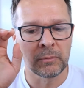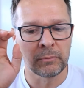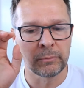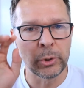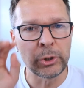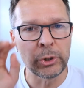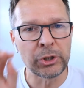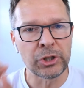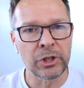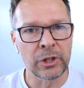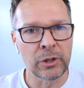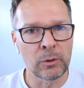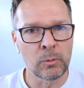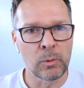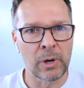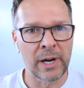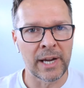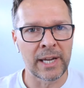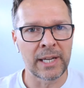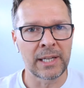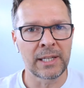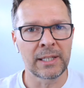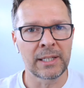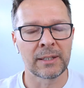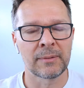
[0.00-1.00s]
push it
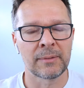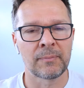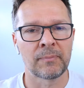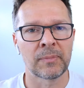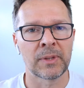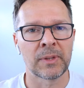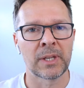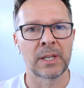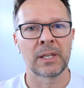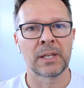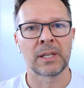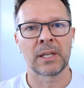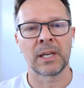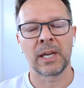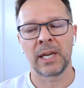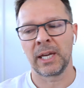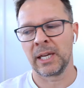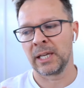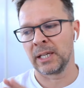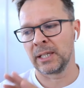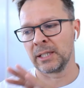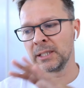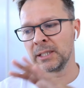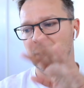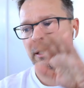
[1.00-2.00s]
away
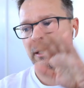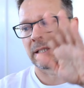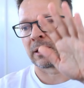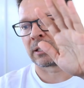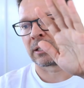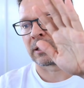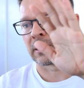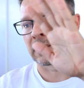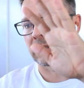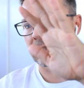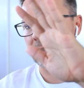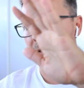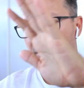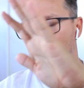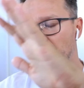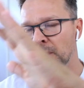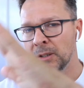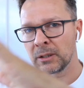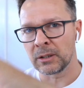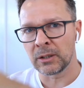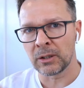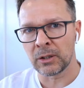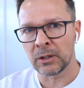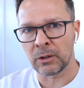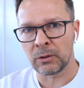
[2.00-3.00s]
and
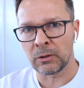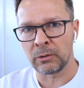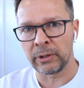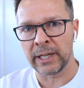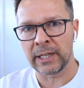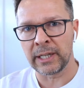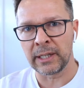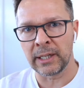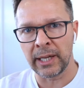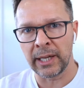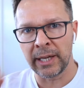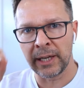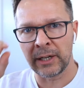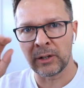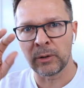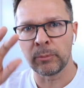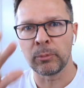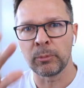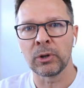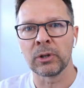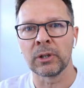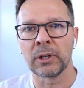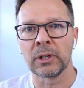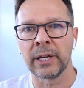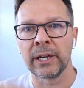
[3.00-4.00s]
create layer
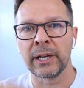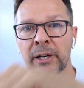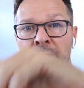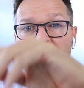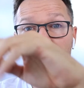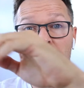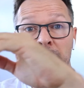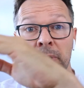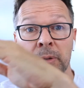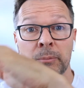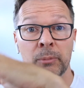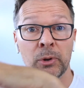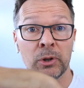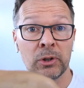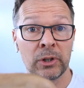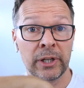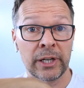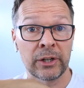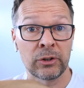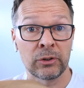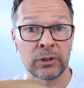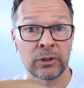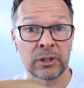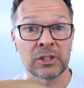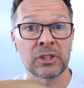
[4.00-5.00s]
upon layer upon
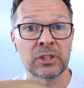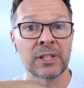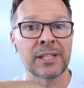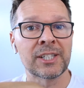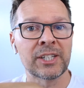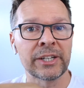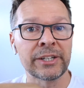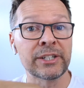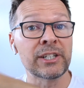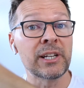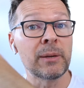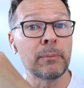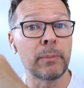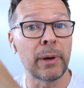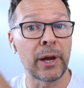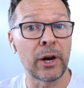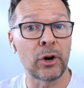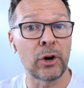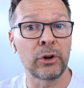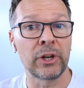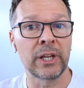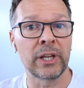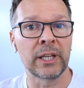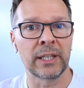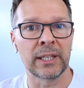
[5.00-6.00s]
layer on it, essentially
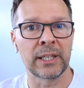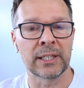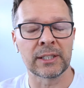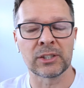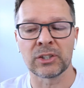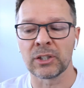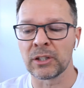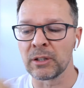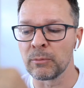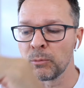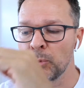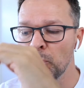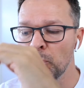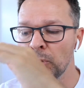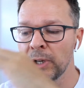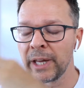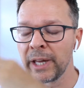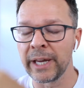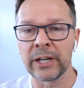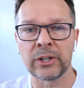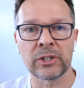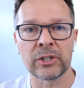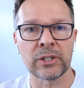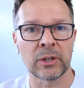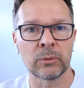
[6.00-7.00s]
burying it. So the more
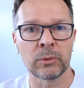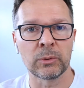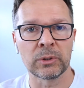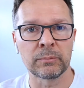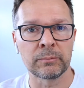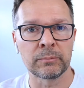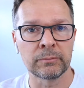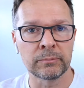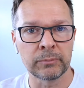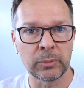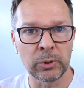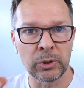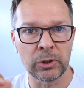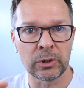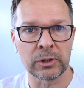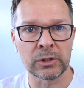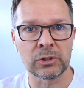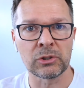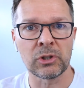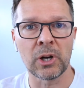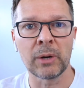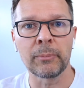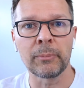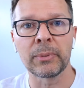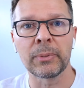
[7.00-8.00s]
layers I would put on
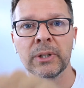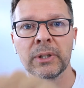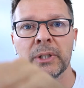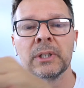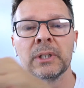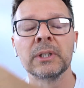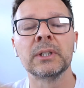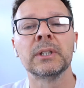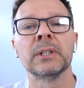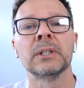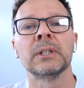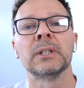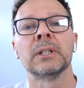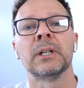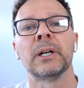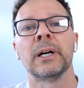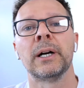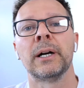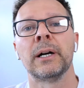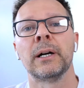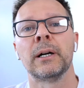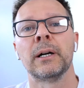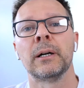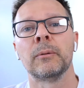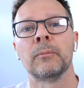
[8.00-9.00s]
top,
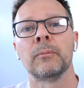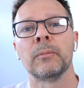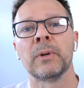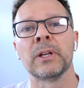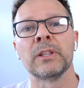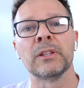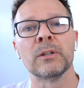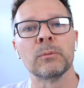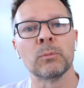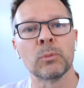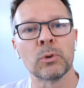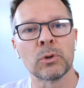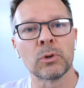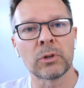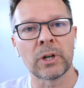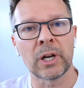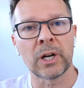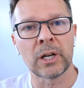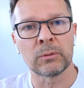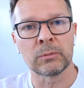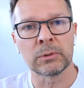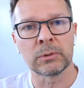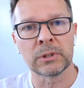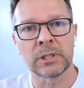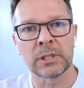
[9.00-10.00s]
and the more
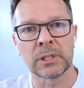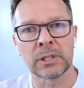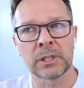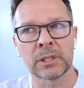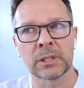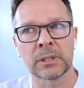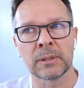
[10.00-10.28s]
I would,